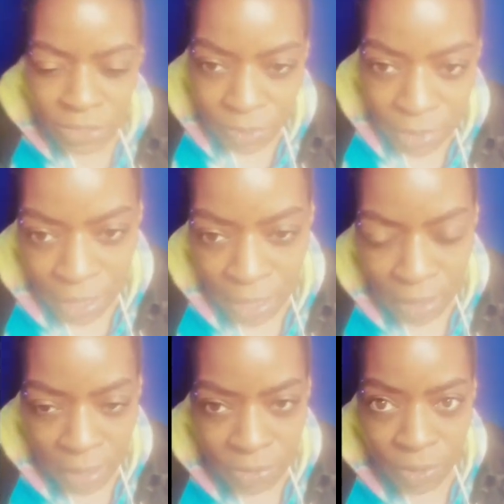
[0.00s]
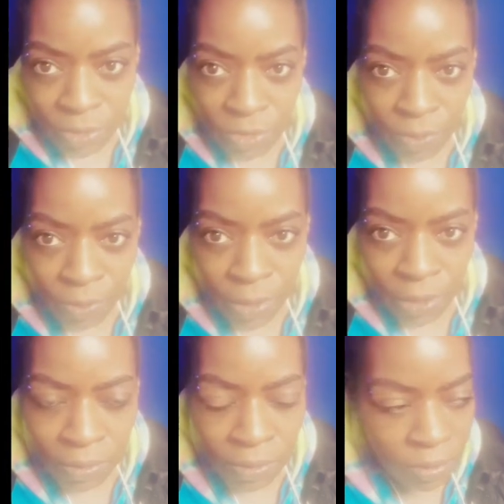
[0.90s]
just went and had an x-ray so we're
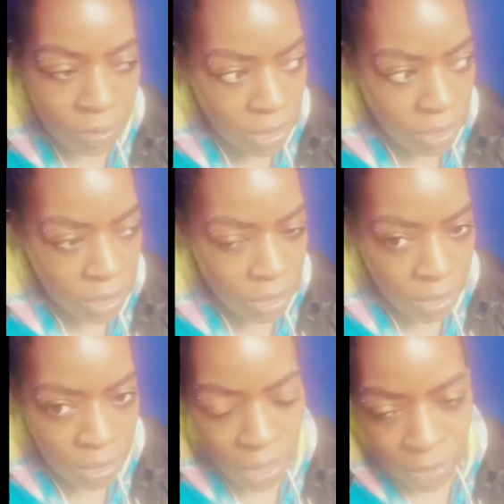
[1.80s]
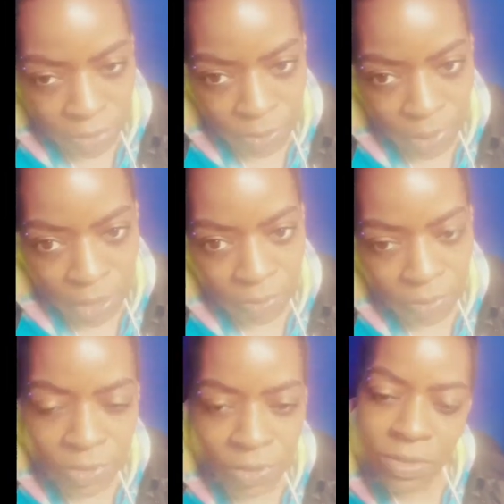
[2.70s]
waiting on the x-ray
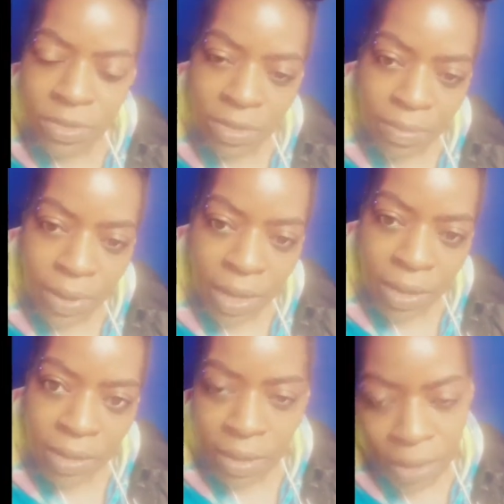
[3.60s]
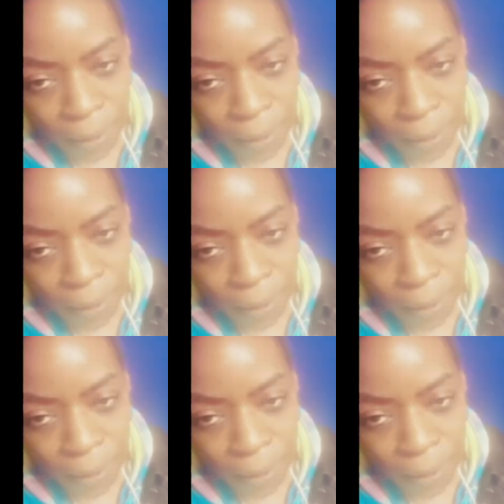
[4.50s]
results to get back